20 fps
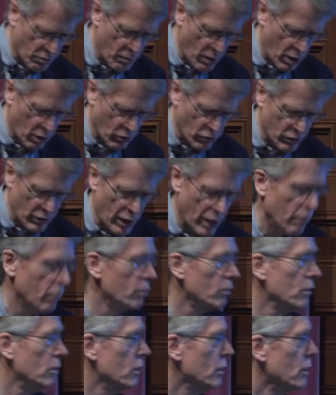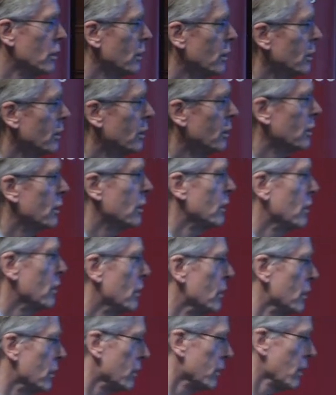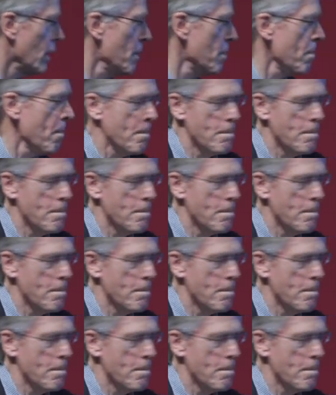models now. Okay?